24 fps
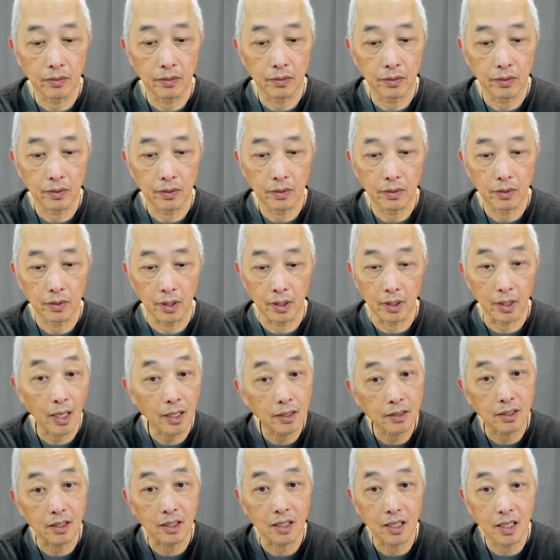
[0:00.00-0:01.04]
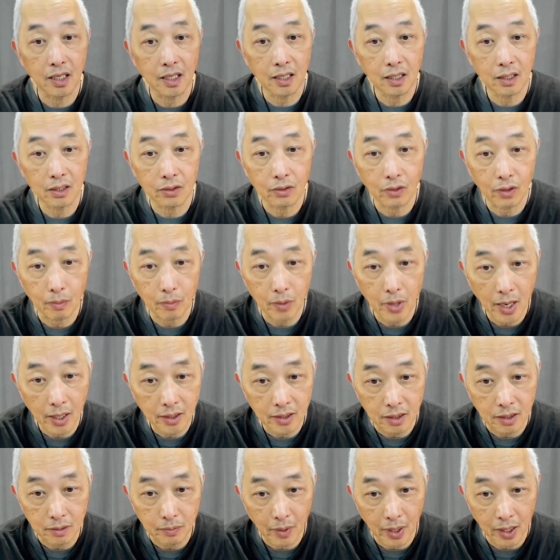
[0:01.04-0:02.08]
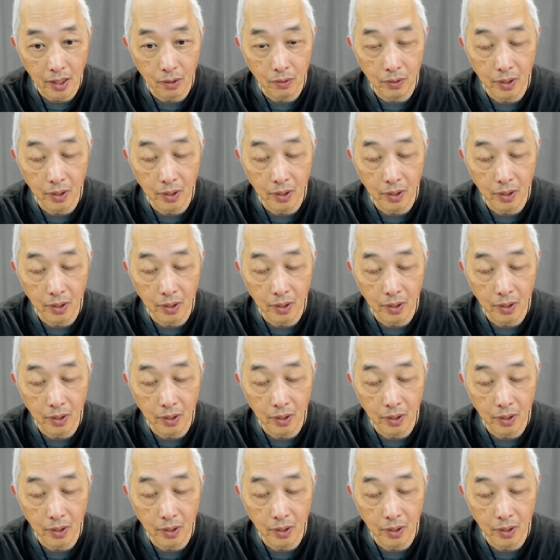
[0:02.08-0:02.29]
And that's the key to our practice, by the way.